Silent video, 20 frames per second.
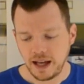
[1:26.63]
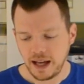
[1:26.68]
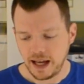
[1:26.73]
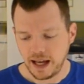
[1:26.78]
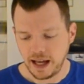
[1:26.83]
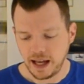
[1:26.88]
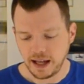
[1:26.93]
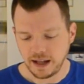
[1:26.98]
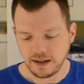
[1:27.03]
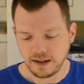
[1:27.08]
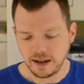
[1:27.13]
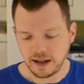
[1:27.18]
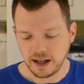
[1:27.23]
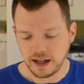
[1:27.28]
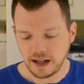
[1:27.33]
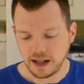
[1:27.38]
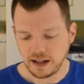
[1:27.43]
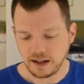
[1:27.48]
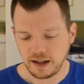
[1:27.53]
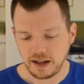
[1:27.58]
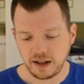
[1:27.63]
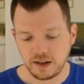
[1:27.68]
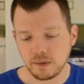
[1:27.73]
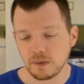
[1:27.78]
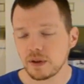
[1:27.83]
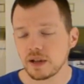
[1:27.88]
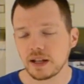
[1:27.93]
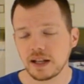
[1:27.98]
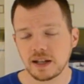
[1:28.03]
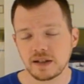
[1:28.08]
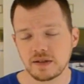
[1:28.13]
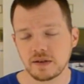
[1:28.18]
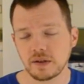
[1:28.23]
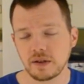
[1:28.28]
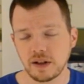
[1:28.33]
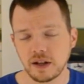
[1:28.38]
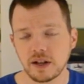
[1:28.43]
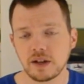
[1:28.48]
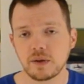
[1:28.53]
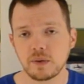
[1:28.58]
And it really is a
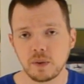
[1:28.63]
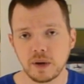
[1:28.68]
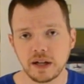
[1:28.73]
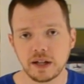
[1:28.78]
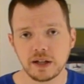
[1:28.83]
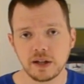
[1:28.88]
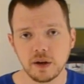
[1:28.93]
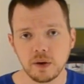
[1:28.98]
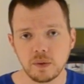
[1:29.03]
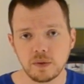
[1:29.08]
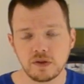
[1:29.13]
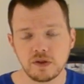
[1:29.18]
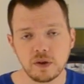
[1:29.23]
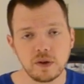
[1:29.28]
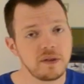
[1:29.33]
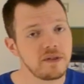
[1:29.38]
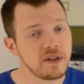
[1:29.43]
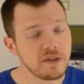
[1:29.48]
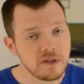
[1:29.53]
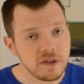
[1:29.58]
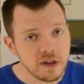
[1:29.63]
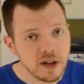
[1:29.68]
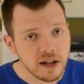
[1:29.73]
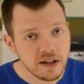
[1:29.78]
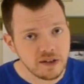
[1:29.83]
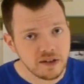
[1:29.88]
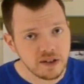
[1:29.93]
good way to go. So even if you're not